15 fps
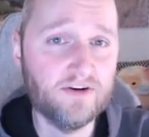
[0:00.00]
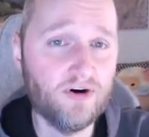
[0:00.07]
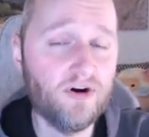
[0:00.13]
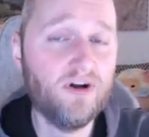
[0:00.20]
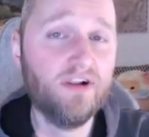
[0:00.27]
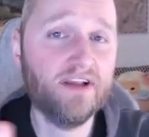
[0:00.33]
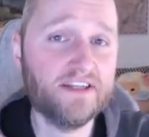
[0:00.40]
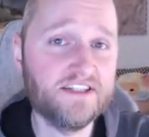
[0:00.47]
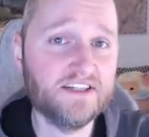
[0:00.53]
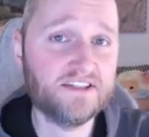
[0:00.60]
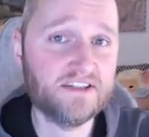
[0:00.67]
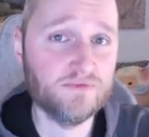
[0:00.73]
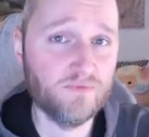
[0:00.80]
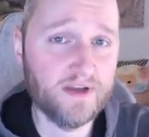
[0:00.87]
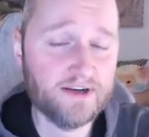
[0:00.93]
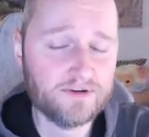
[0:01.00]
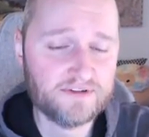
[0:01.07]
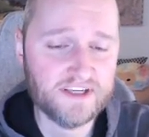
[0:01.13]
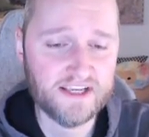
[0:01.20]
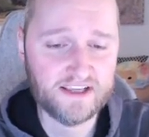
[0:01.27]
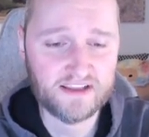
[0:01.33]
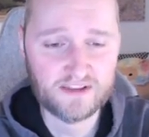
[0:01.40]
all and just the winner
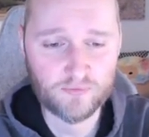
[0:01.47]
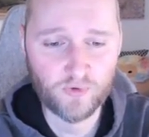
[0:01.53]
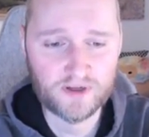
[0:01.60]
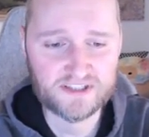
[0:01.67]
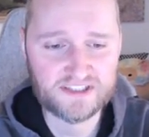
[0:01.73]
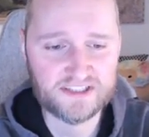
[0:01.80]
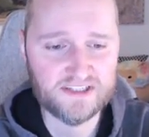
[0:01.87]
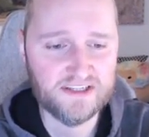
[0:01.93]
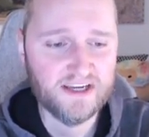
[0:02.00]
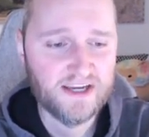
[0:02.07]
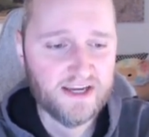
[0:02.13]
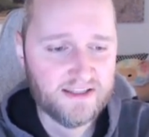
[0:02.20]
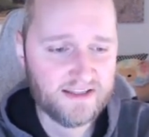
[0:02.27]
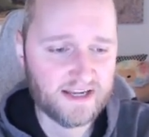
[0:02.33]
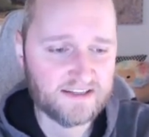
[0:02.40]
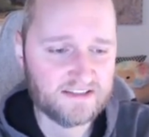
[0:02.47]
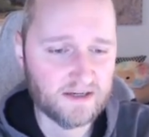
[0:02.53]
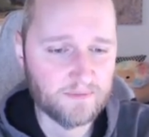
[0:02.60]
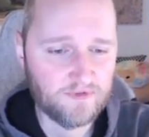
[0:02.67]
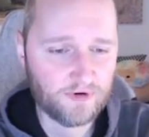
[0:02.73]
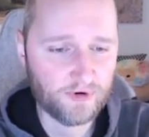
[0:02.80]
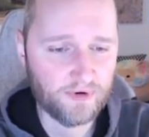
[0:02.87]
taking the one seat that is
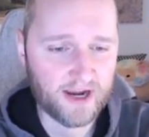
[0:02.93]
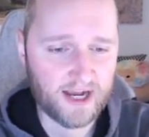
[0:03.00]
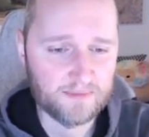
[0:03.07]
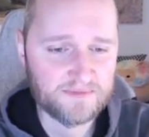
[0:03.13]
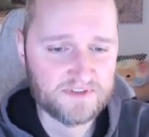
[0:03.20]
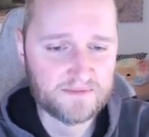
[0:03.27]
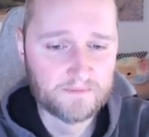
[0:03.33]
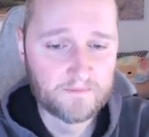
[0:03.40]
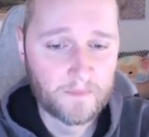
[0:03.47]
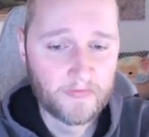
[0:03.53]
up for grabs.